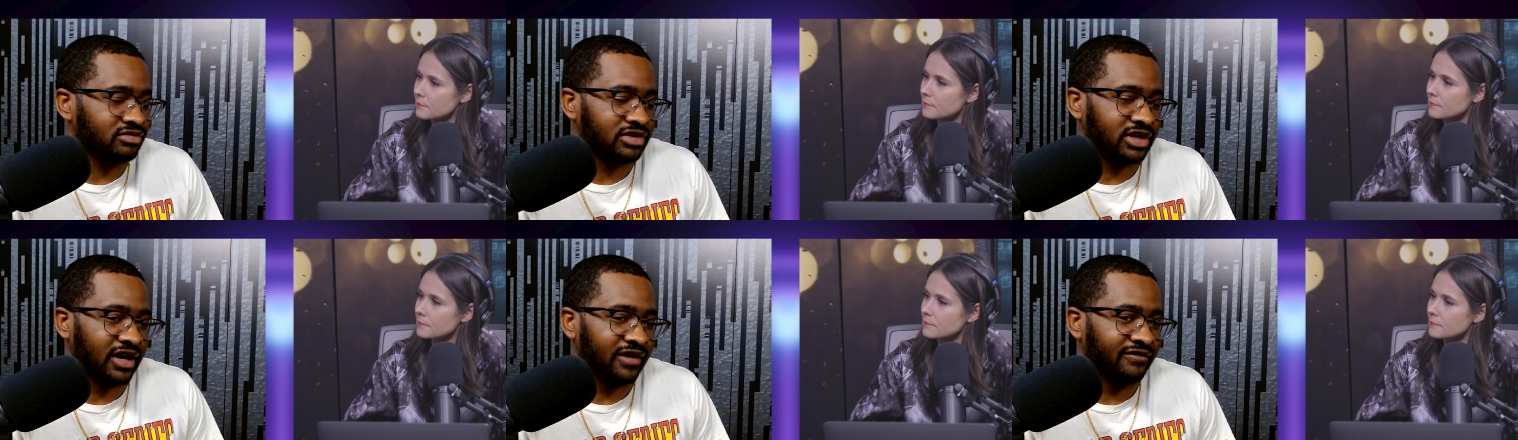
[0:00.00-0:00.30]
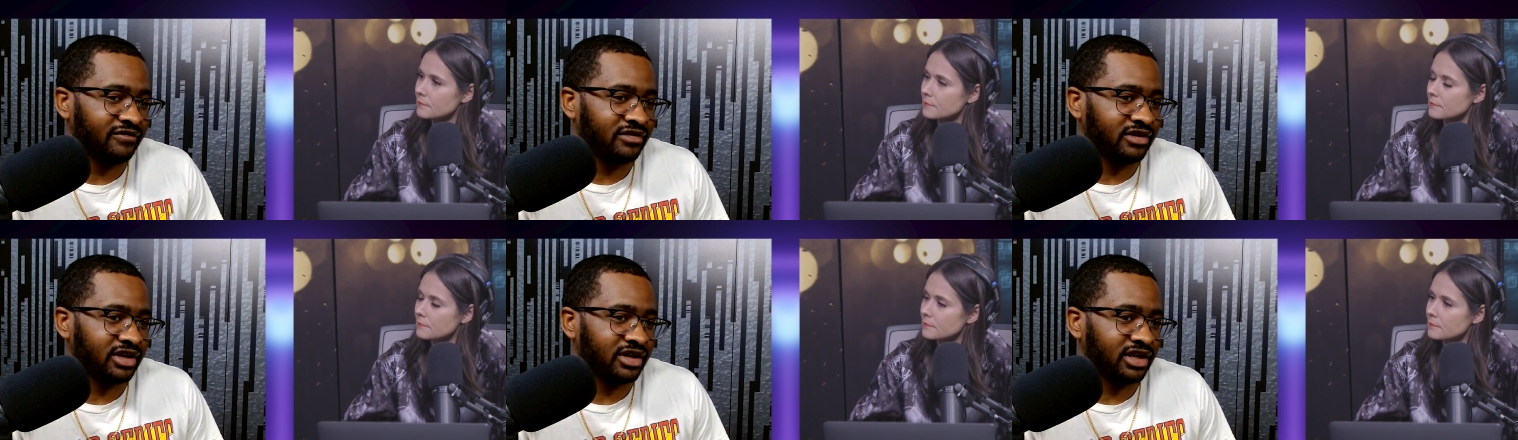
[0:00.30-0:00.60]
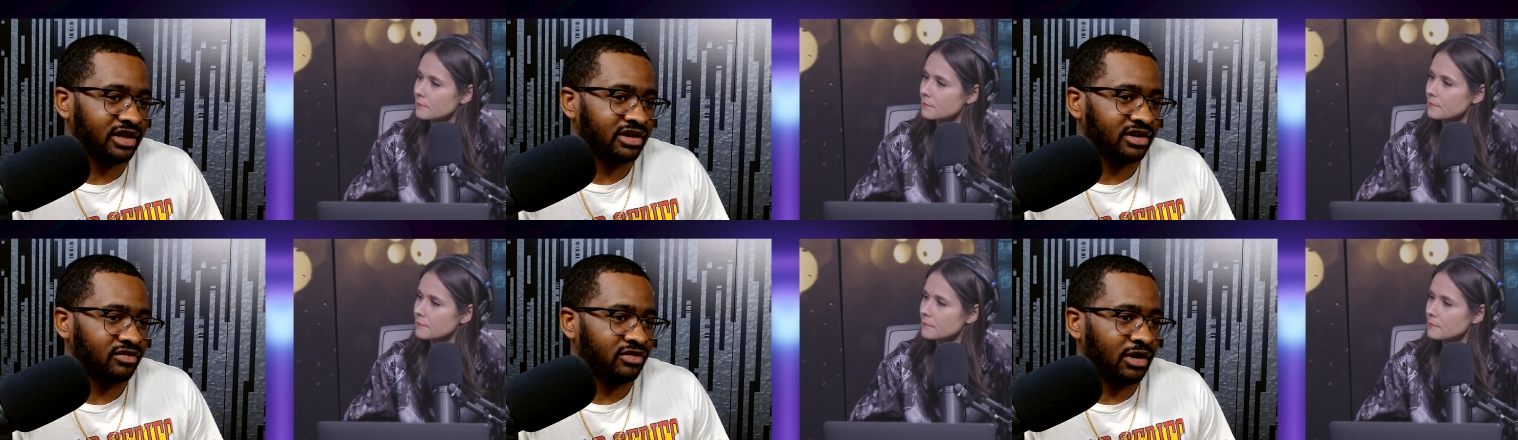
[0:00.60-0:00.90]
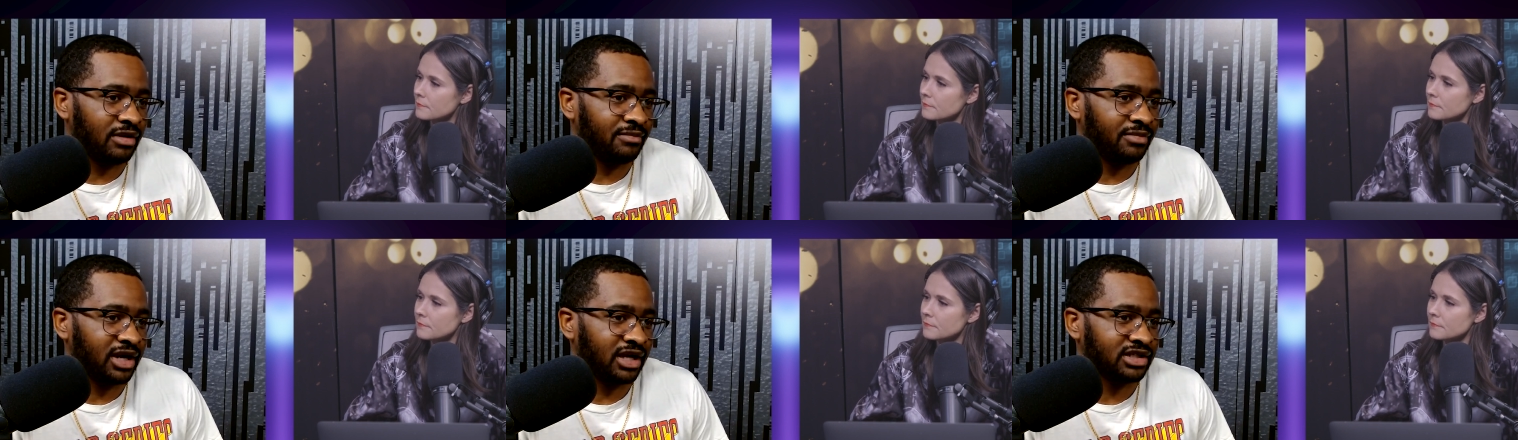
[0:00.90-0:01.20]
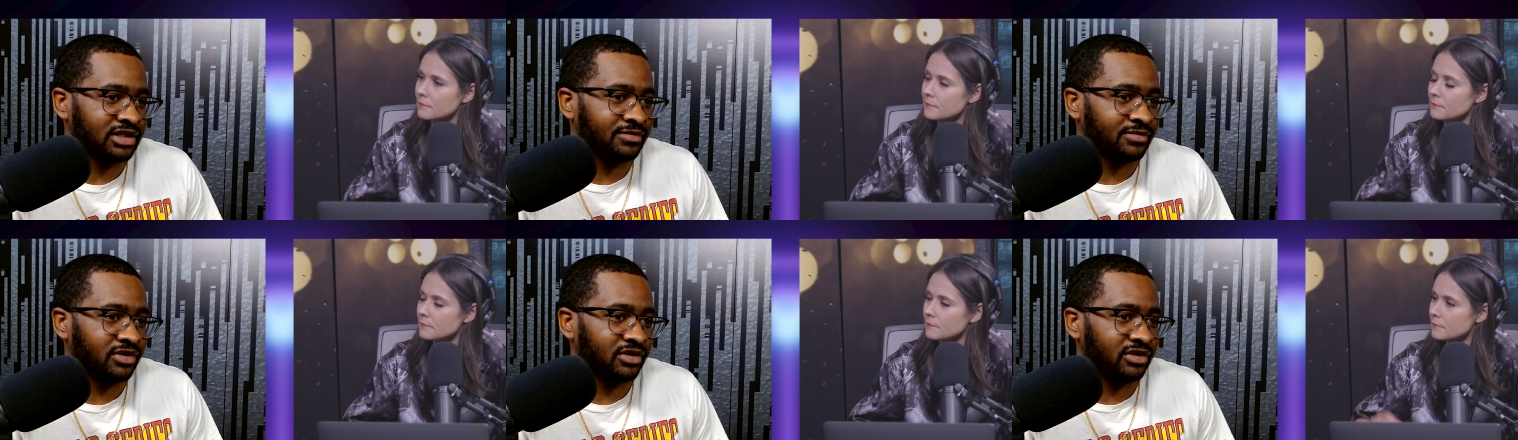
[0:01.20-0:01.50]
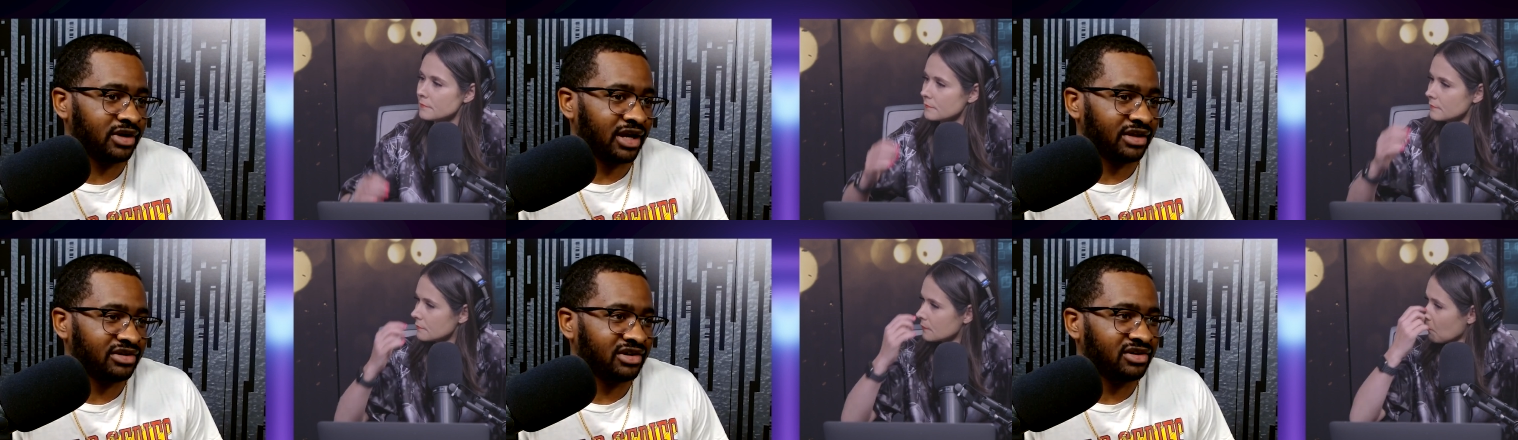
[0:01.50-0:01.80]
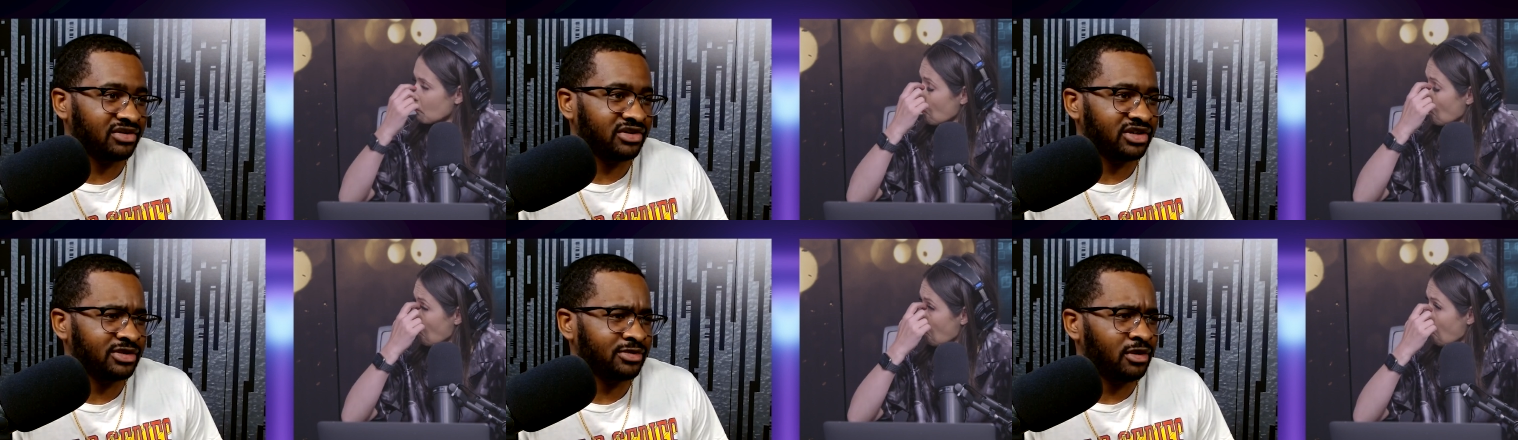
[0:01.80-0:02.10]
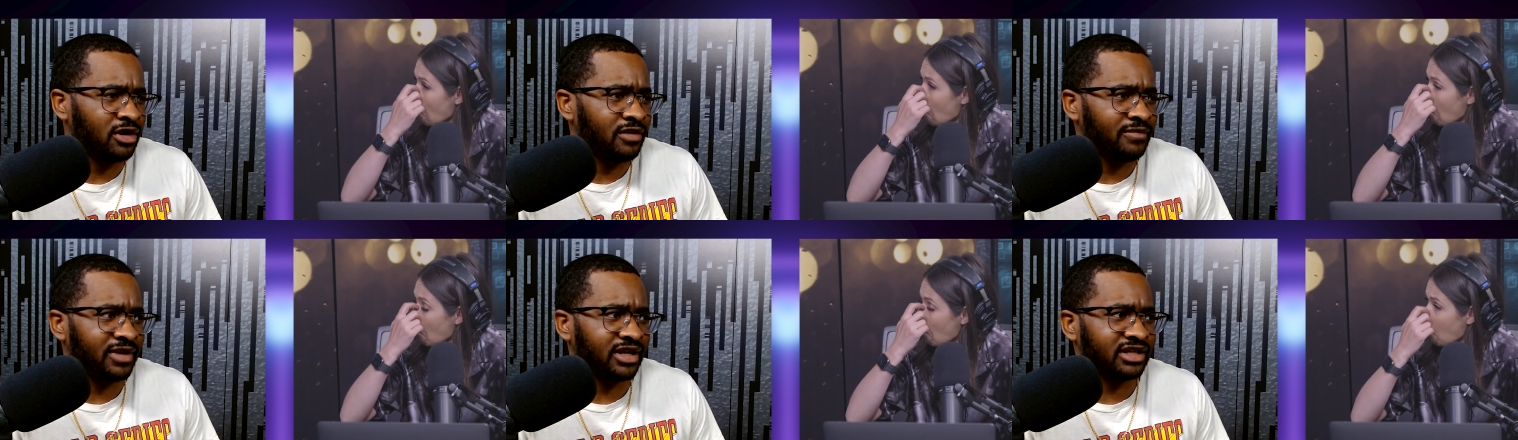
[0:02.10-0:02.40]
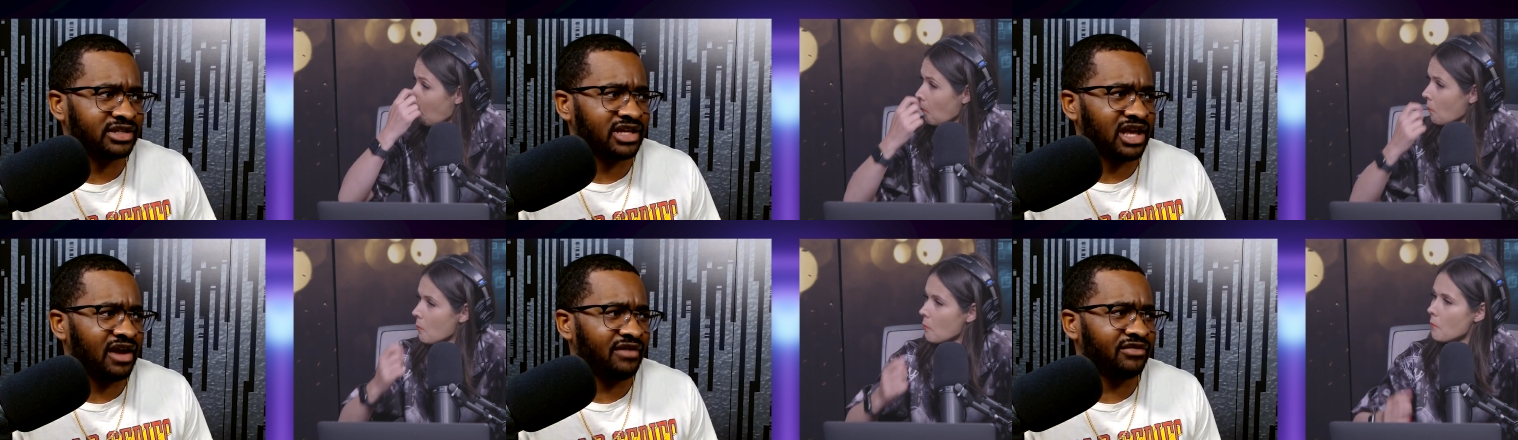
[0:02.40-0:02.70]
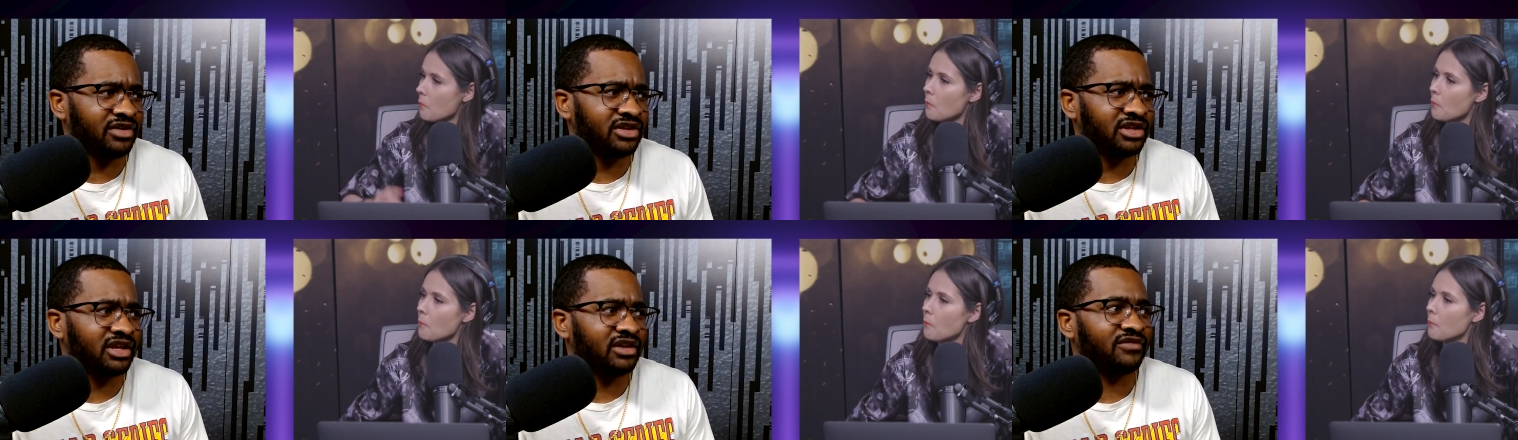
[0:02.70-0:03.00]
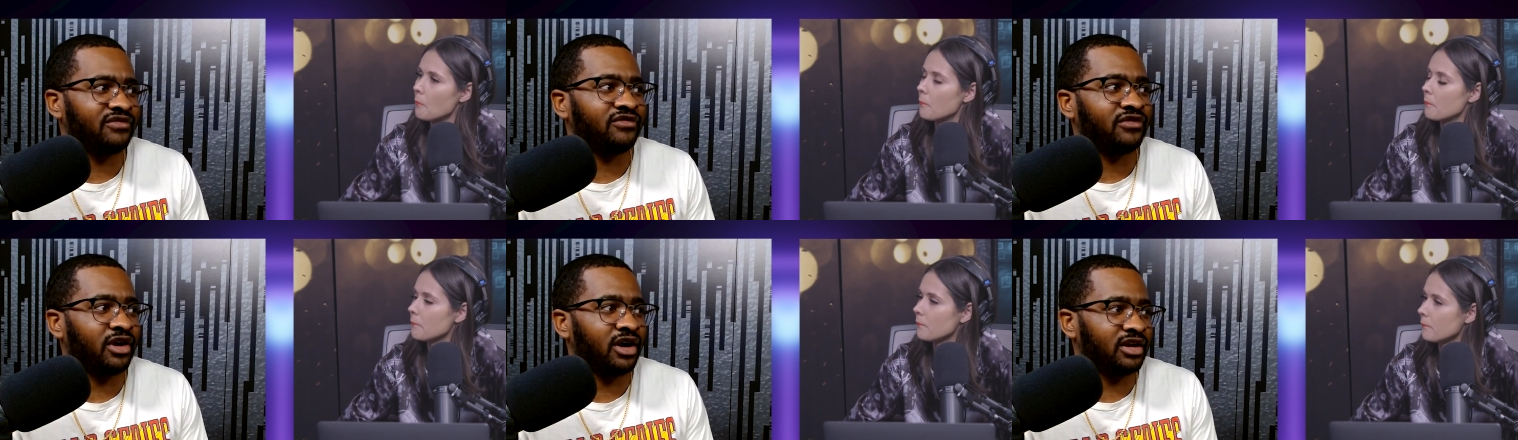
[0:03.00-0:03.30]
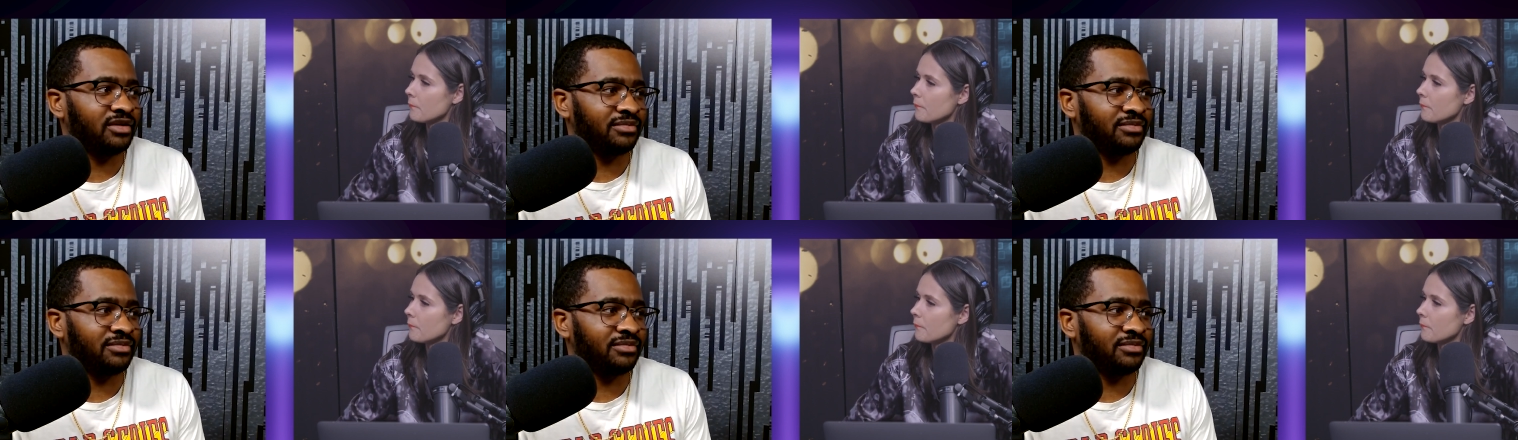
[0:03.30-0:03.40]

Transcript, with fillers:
Speaker 1: definitely in the realm possibility. I think Chris Paul makes everything fun